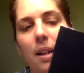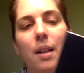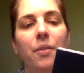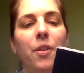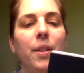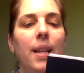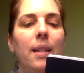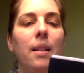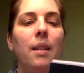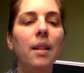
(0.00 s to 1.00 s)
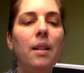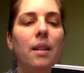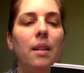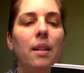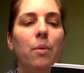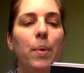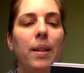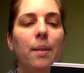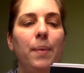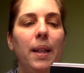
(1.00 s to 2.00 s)
full sentences with
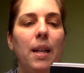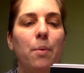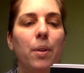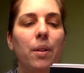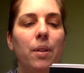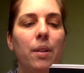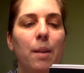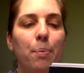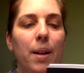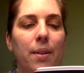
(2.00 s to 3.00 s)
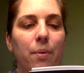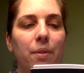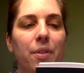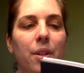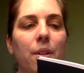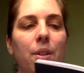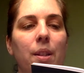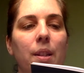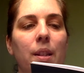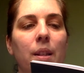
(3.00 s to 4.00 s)
some keywords upright and
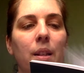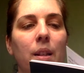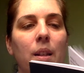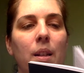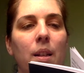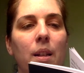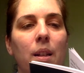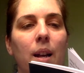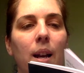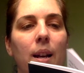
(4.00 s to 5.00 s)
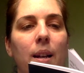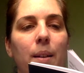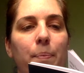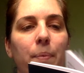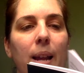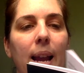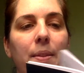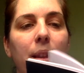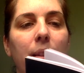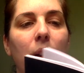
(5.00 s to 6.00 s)
reversed. And
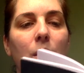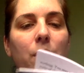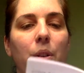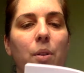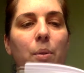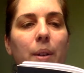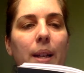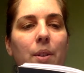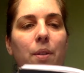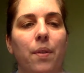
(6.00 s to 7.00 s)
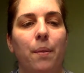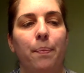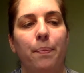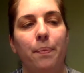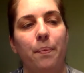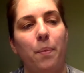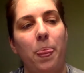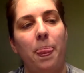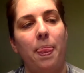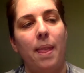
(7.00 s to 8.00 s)
then also each of them
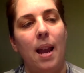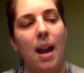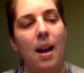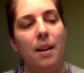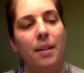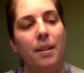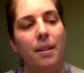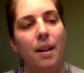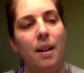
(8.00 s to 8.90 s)
has